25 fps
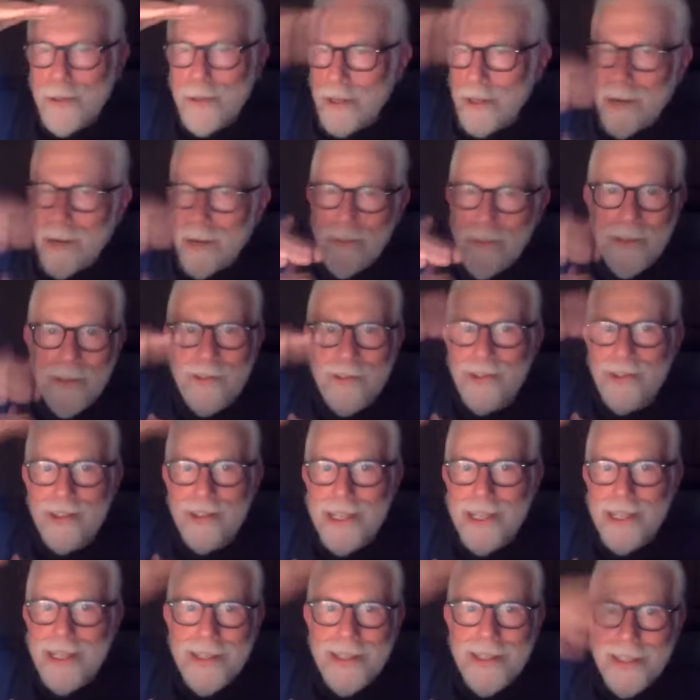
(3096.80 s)
can almost
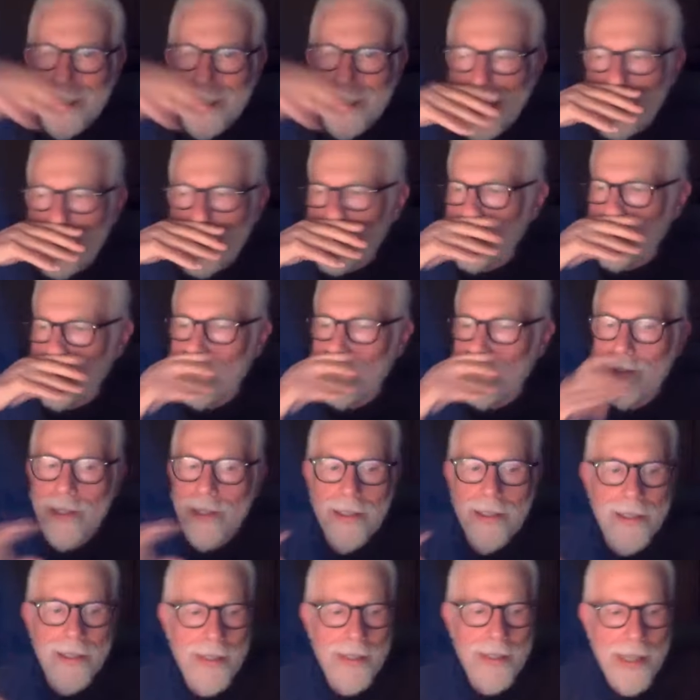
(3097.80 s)
see the layers
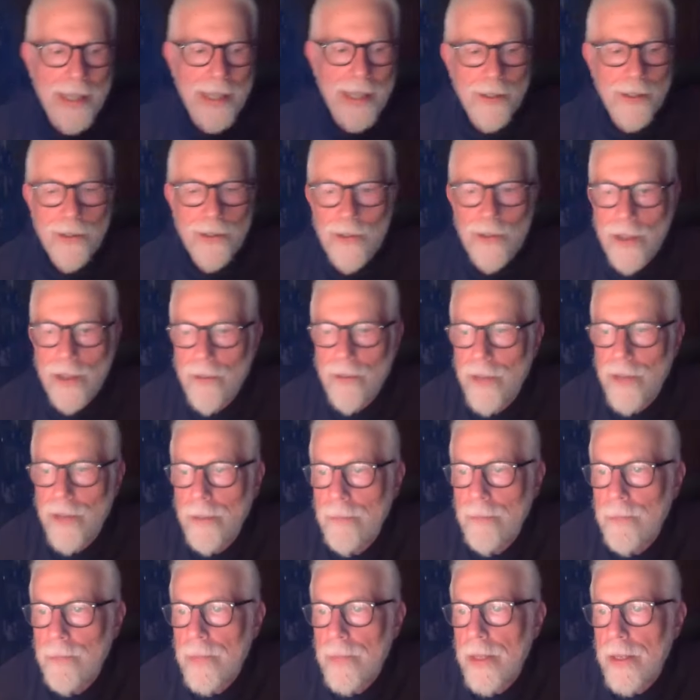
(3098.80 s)
of
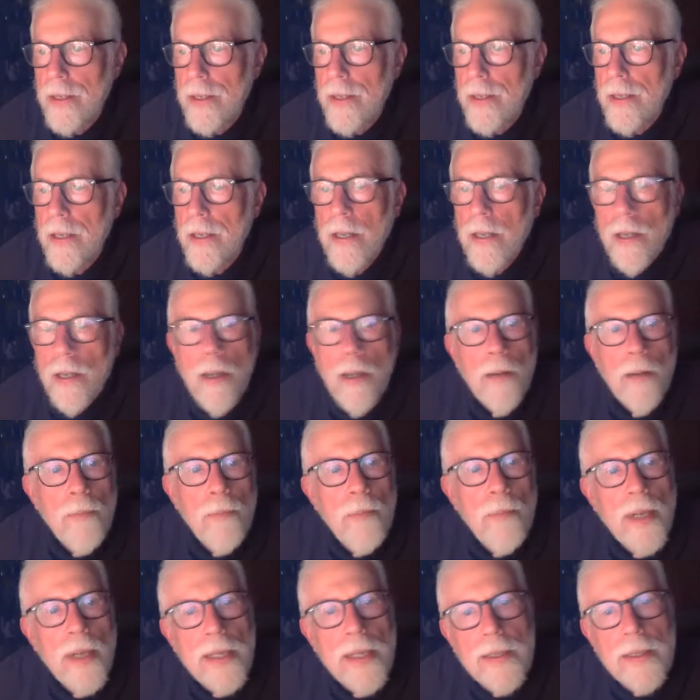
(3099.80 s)
them.
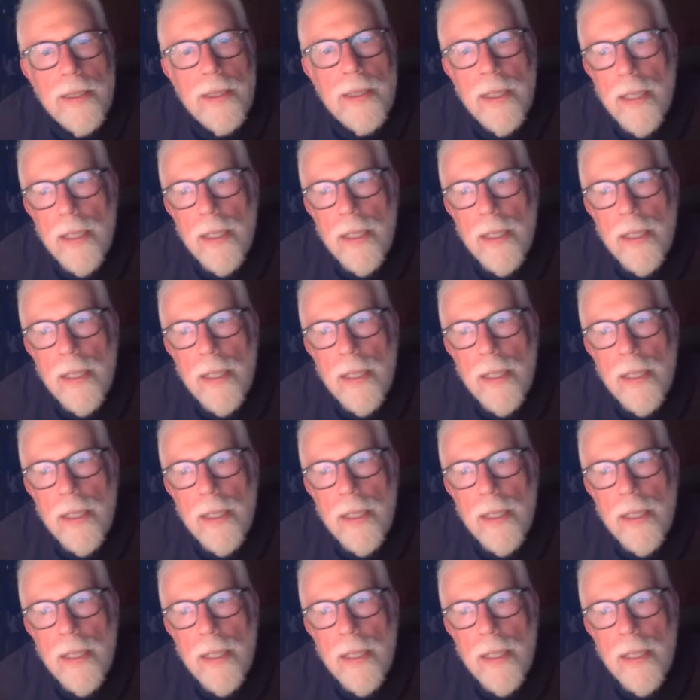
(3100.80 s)
But